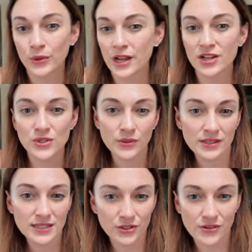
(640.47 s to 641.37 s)
we're not
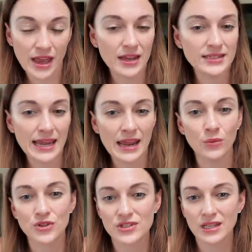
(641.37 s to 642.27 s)
doing dinner that day,
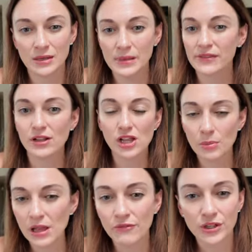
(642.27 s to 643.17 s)
we're just gonna be at the
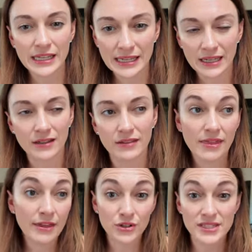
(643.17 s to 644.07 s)
club level eating
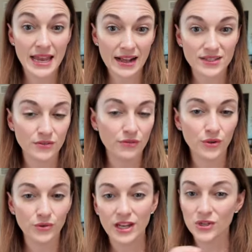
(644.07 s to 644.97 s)
their snacks and
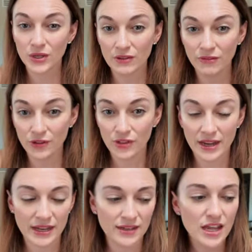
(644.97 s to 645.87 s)
food, and you can fill
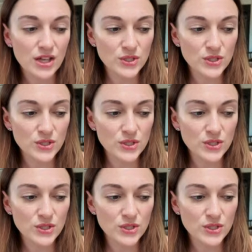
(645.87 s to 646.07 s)
that in.